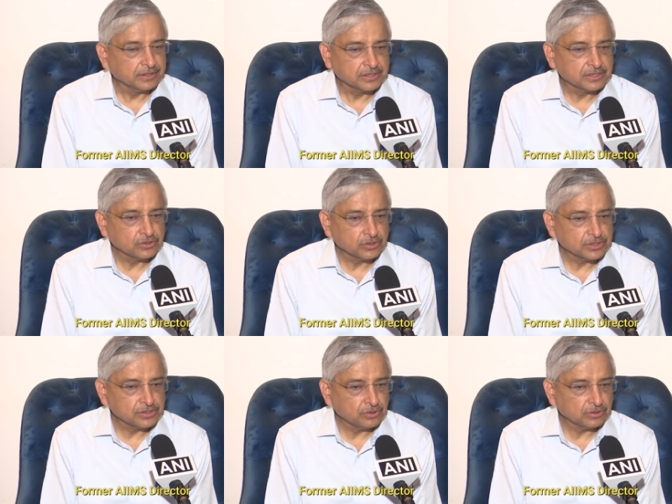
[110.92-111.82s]
this is
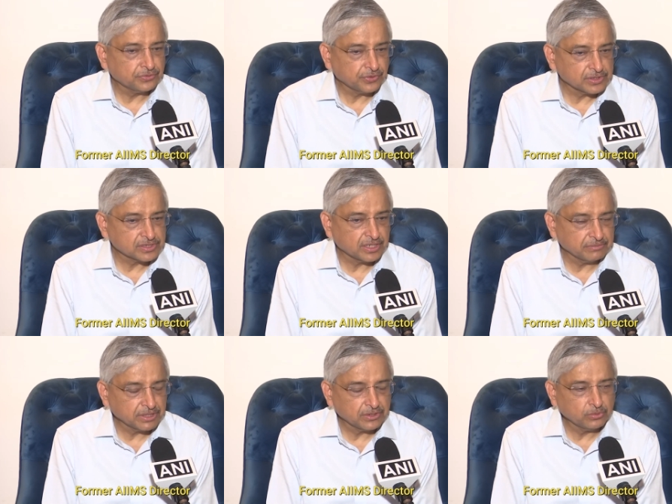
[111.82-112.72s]
this is not the first
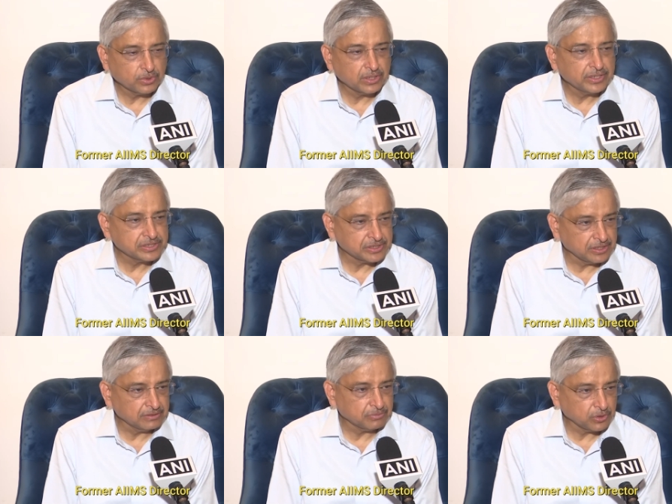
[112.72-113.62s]
time that the world has
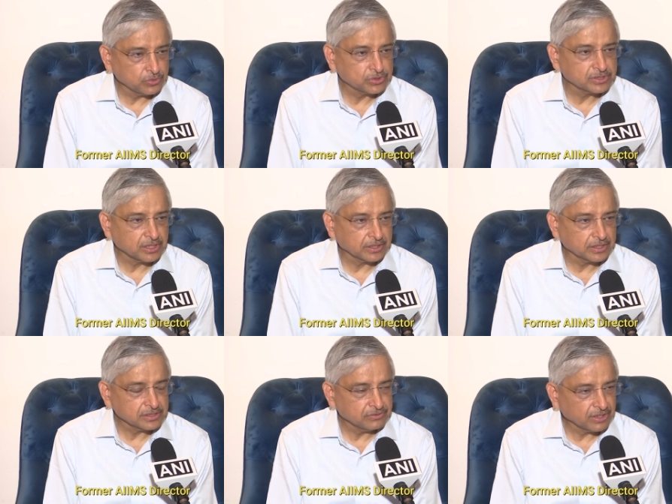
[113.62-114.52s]
seen pollutions like
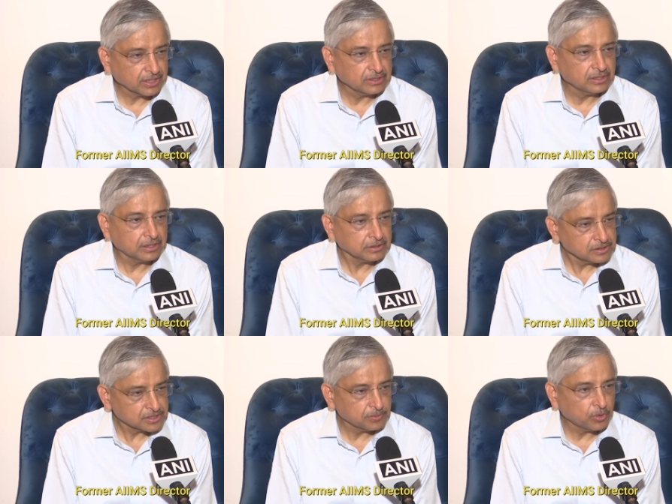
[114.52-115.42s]
this. We had the
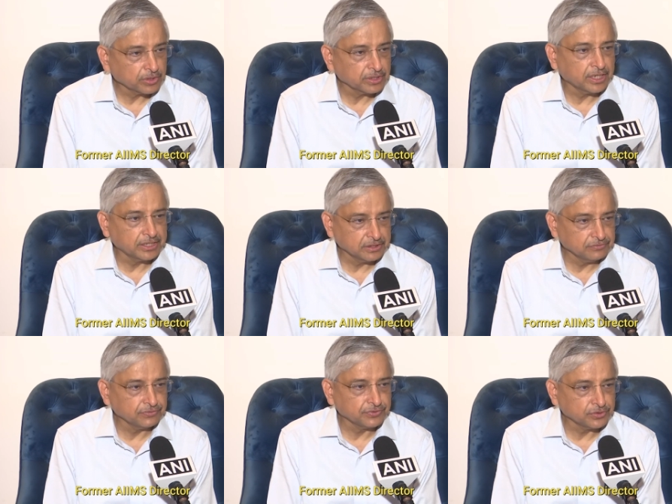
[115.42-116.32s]
London smog in
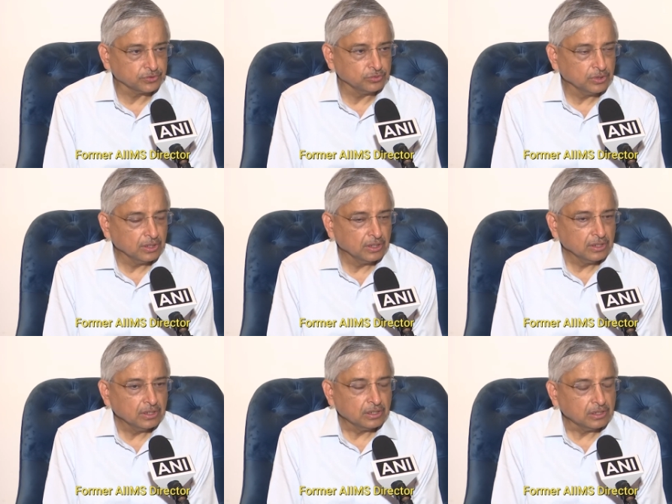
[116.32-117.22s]
1952.
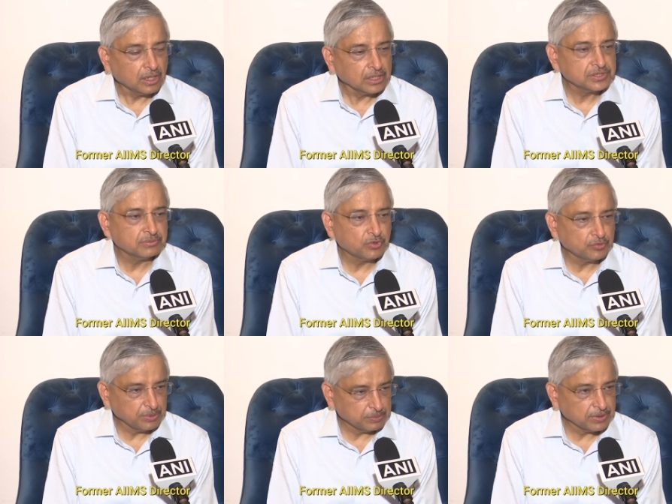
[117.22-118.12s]
A large number
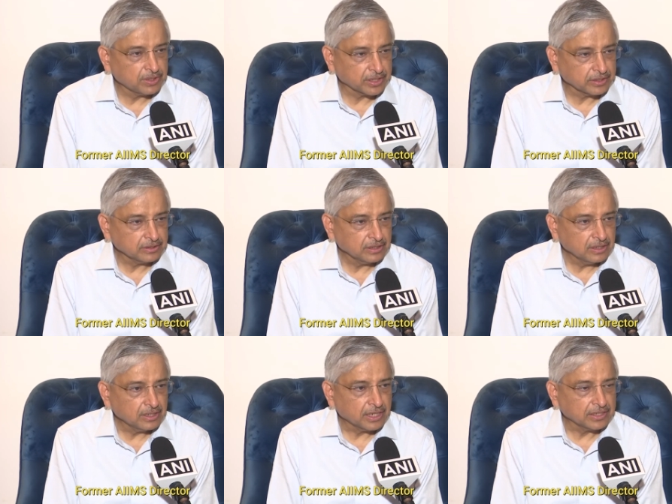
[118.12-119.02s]
of people died,
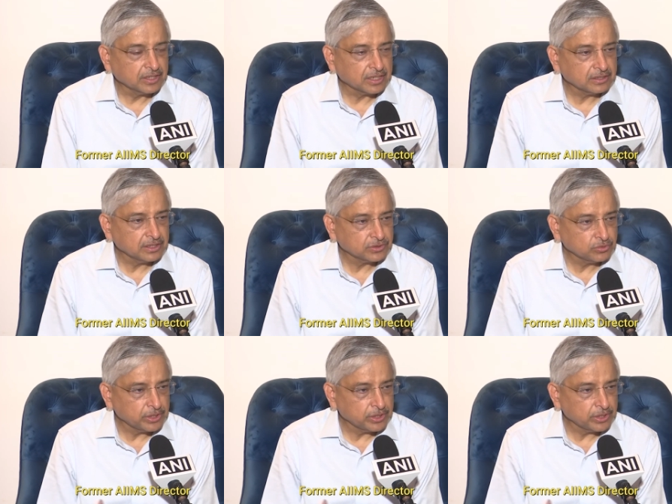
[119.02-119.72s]
and that led to